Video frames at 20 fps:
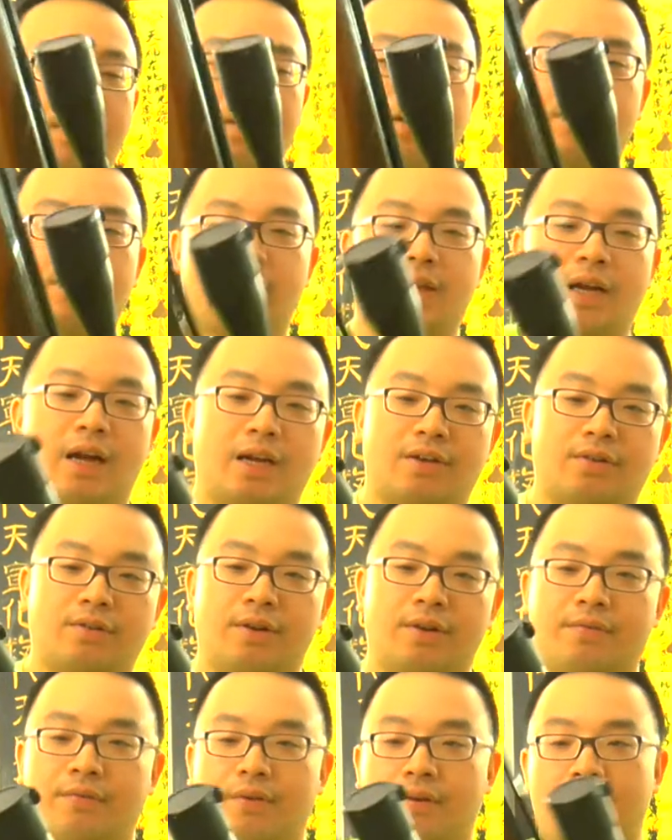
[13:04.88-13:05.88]
one looks
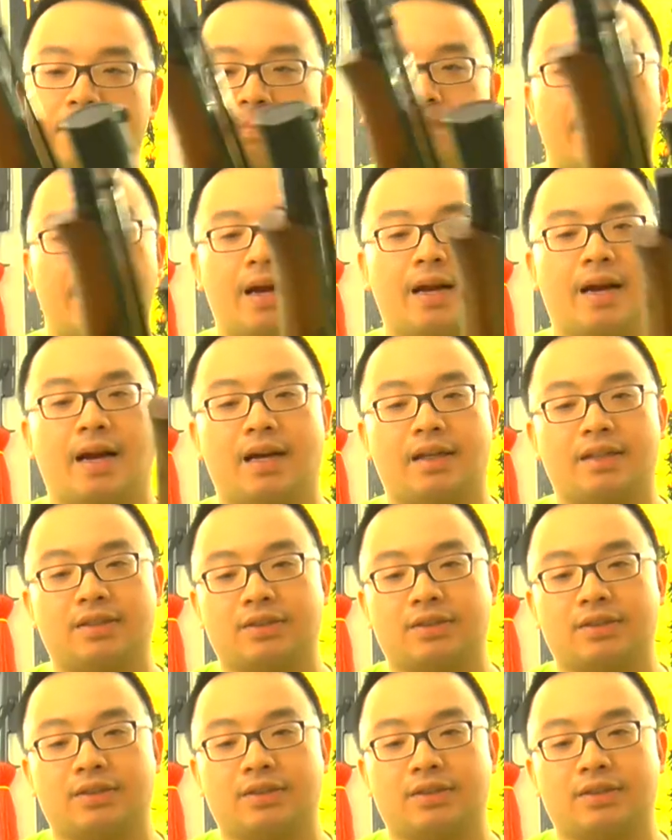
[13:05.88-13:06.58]
actually very badass.